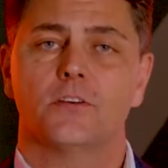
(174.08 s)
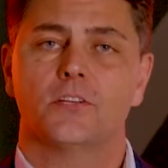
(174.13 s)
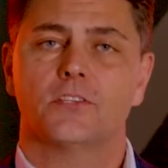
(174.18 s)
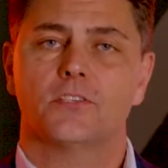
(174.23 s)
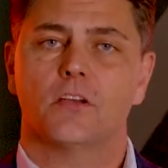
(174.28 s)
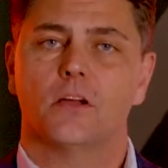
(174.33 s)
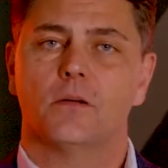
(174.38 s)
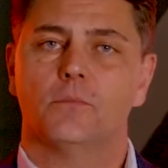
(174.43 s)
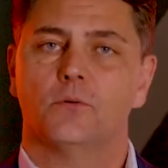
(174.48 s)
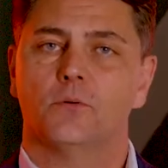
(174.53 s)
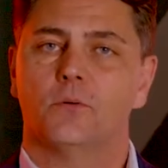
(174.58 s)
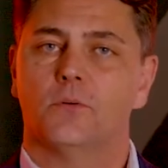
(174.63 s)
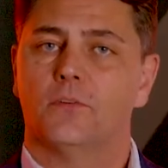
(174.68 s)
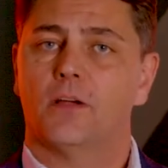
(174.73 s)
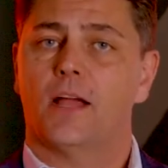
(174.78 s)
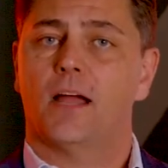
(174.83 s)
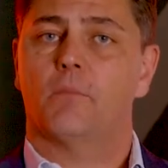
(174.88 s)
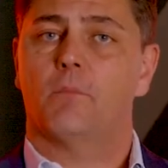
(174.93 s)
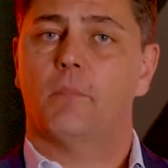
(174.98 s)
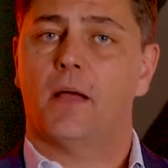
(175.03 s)
example of
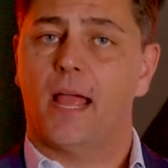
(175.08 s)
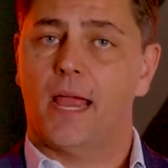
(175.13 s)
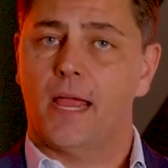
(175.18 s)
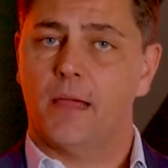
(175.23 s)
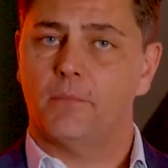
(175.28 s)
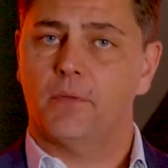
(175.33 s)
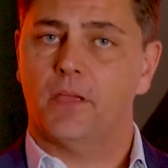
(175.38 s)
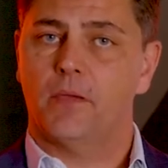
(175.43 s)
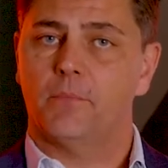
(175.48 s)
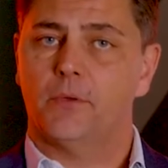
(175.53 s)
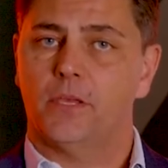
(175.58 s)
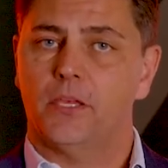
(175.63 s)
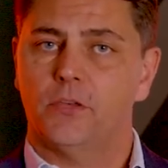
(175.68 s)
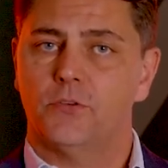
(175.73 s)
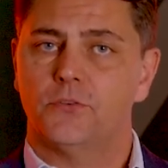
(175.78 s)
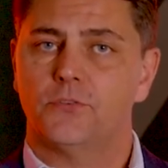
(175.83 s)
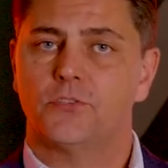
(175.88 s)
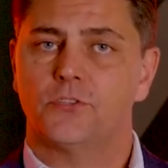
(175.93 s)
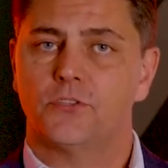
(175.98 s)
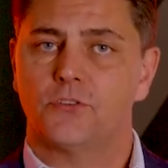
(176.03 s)
how PAM can be
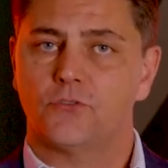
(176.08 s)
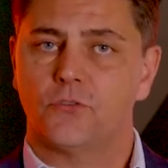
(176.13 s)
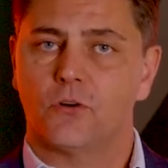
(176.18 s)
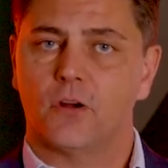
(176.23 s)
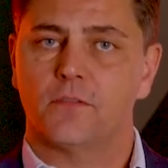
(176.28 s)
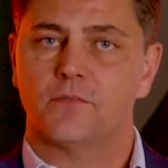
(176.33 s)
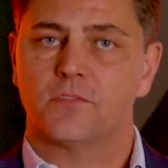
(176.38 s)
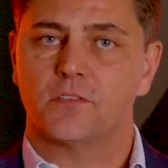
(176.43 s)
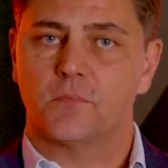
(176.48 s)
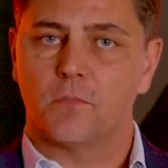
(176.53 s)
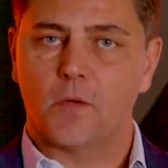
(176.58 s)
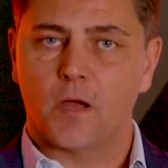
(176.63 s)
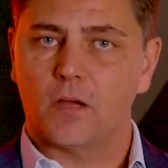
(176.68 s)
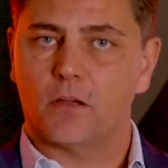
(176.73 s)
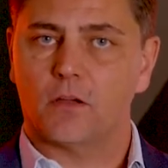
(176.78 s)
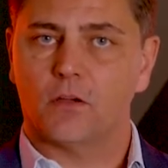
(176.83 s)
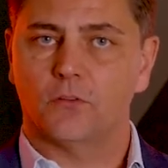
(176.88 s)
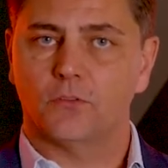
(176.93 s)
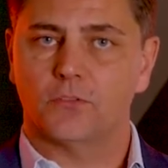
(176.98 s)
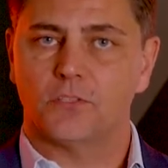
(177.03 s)
used to drive
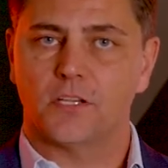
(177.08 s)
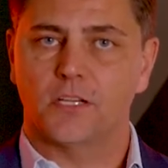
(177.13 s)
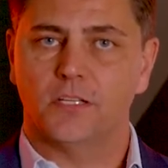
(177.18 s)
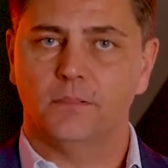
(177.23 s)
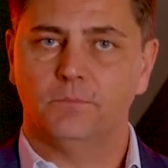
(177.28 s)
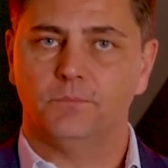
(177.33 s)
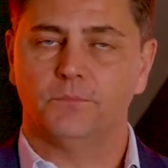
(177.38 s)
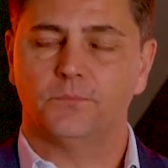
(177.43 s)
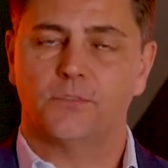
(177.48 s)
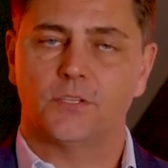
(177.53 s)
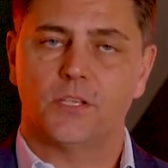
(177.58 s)
smart content